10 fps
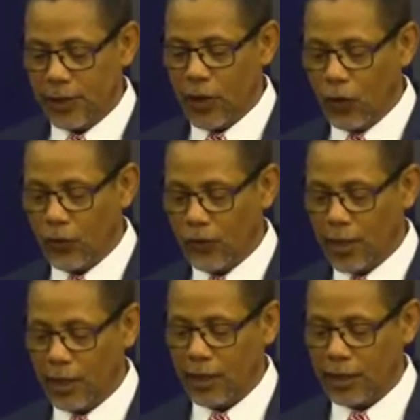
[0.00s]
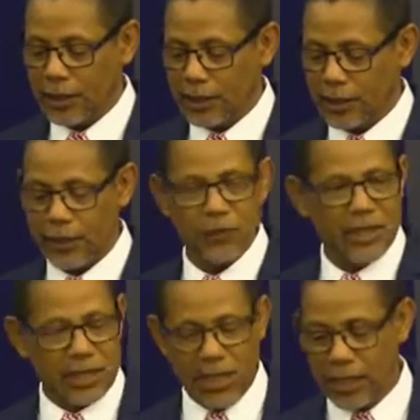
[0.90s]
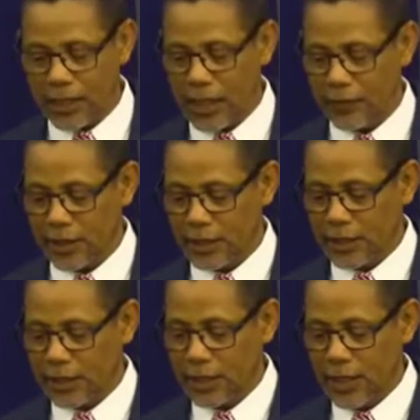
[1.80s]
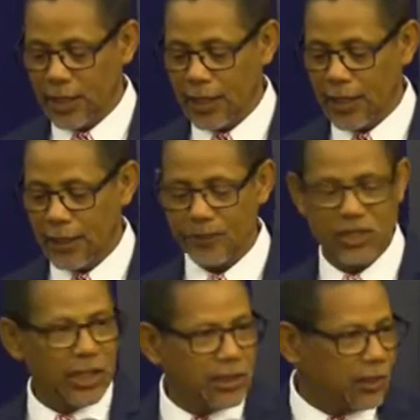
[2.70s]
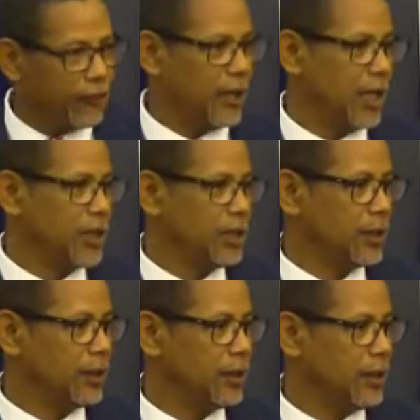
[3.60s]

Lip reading: whole thing that we're seeing around us, gentrification,